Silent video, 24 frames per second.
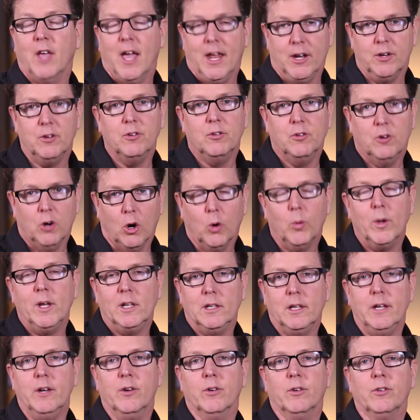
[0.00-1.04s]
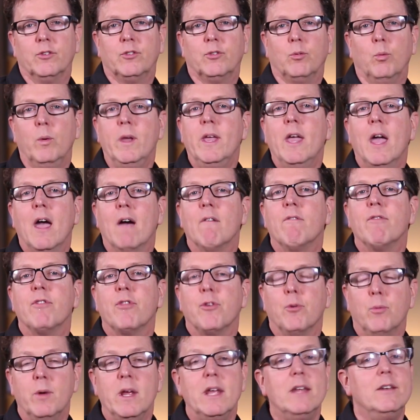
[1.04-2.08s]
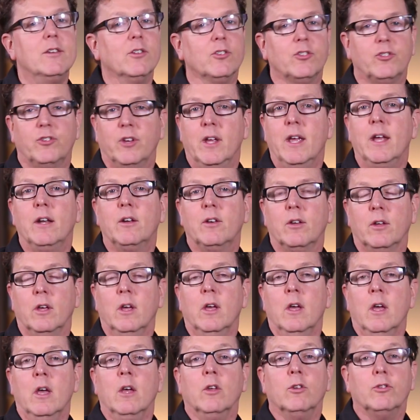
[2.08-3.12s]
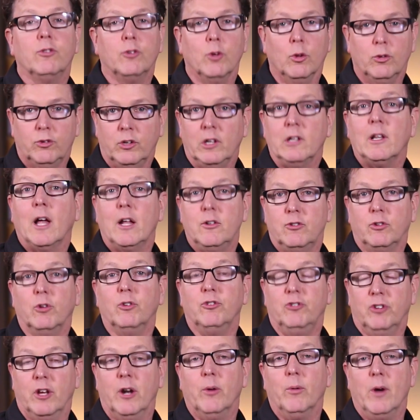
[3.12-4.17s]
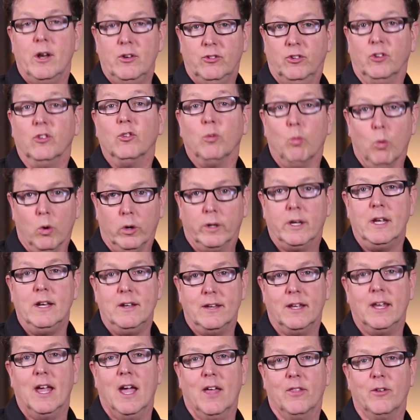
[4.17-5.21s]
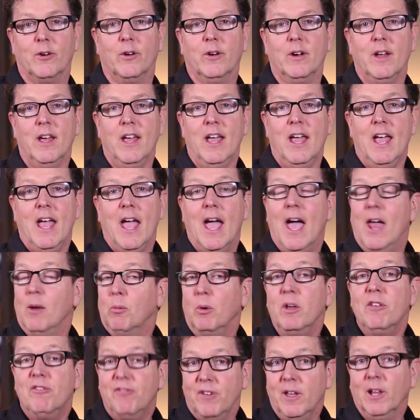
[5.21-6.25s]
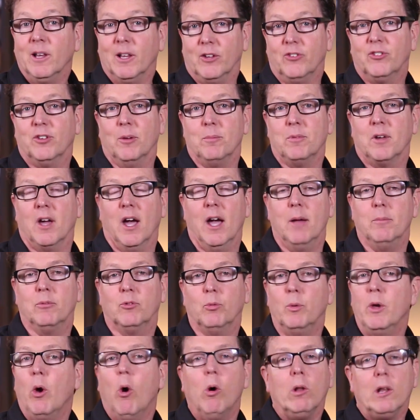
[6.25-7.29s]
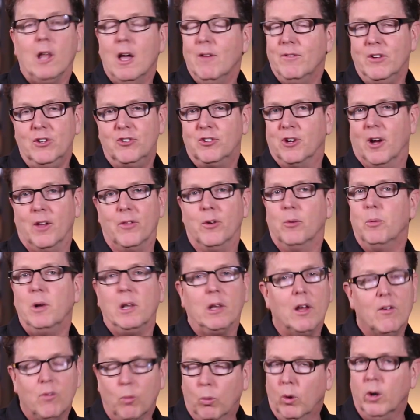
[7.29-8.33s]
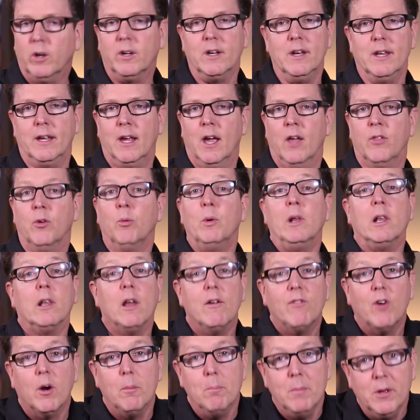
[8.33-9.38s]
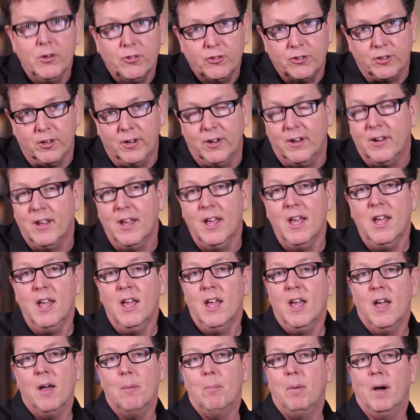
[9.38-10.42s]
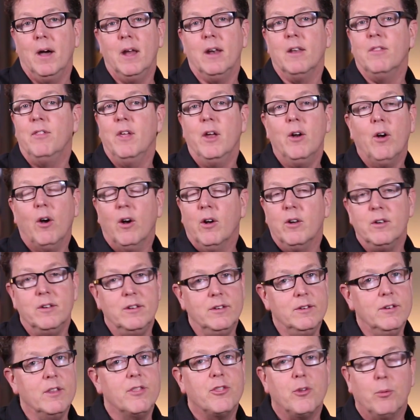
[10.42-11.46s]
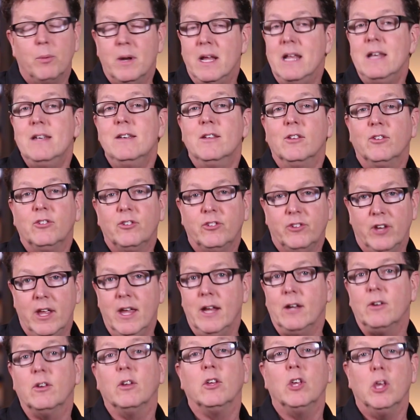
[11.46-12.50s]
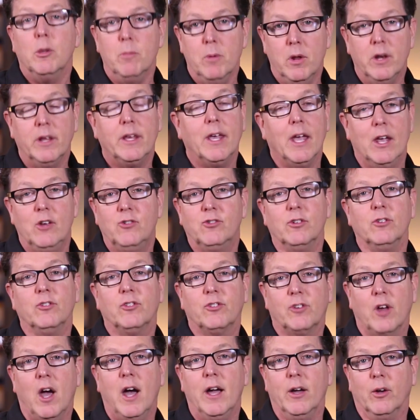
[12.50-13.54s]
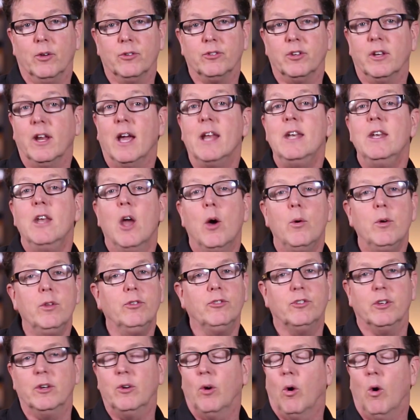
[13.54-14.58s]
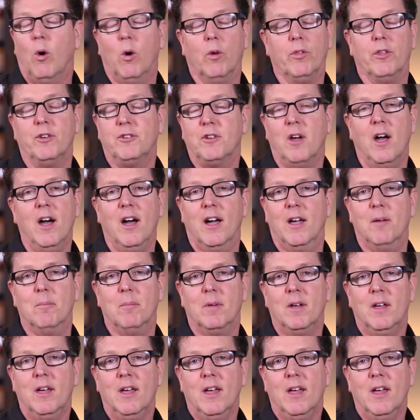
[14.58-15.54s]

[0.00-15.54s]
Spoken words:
at Growing Leaders, we have three distinct sociological generations working together. And we feel it sometimes. We all love each other. We love working together. We love our mission. But there are three distinct communication styles, and I notice it all the time.